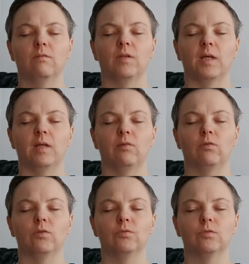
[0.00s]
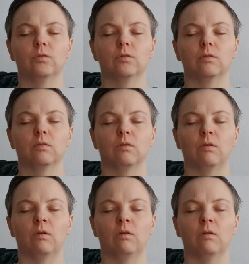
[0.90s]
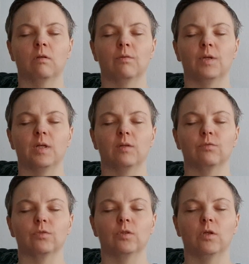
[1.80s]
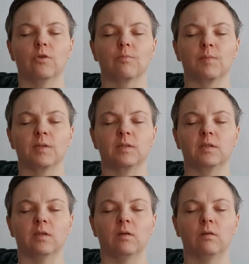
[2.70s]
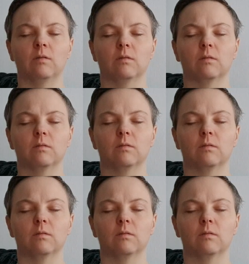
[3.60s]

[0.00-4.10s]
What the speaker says: tail roots, all the way down to the Earth Mother's heart.